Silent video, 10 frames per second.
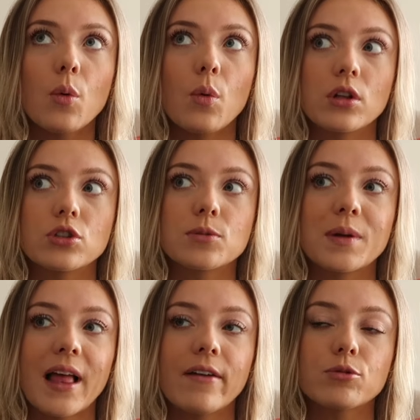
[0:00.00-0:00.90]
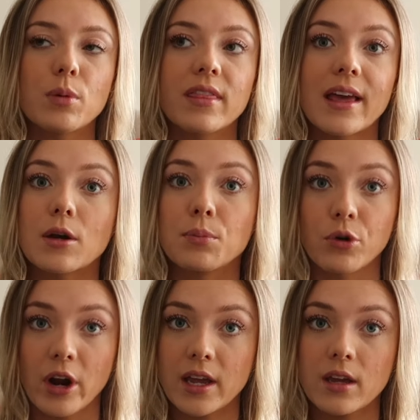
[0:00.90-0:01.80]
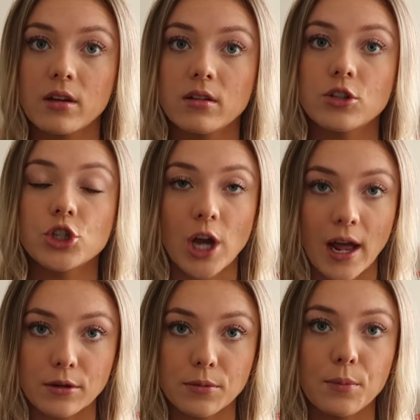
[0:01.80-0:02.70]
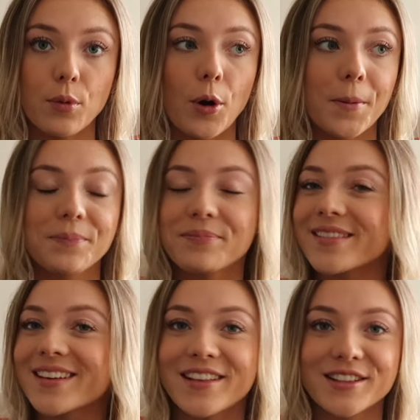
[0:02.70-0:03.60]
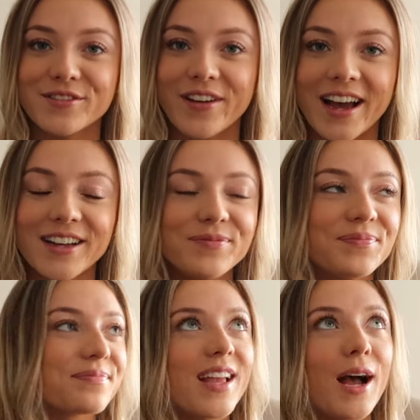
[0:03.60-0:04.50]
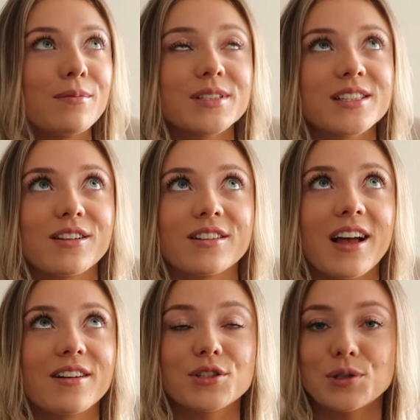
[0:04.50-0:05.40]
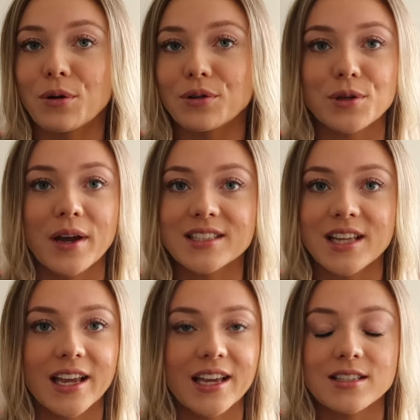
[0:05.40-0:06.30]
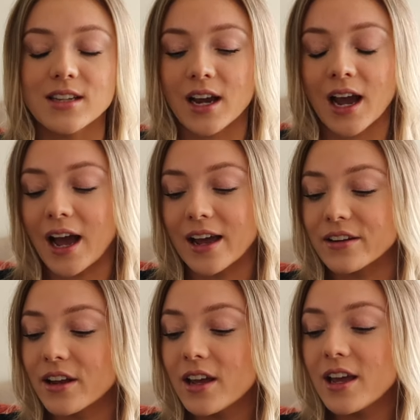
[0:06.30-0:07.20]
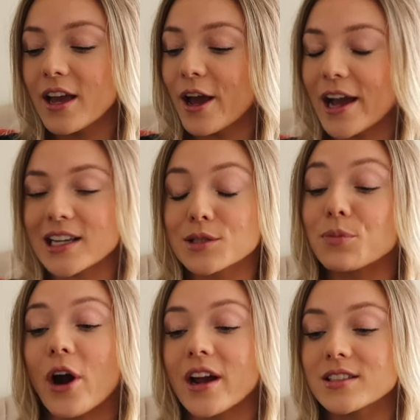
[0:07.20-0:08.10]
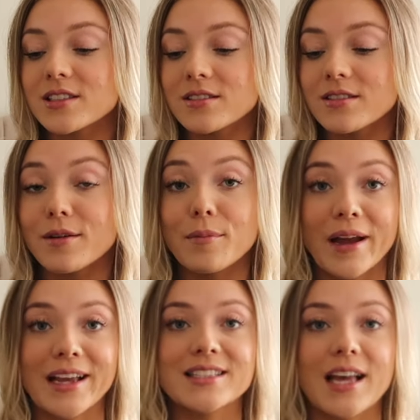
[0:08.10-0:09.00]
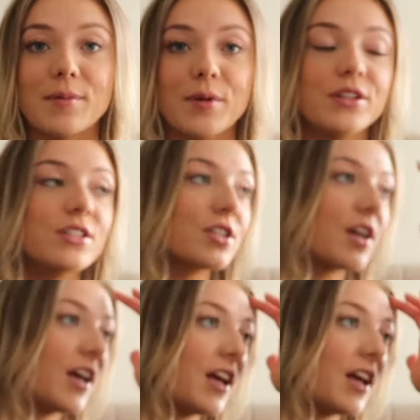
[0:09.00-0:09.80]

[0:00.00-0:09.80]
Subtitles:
we'll just be left with like a brick shell, but that's fine. I'm still so excited. I can't express my excitement.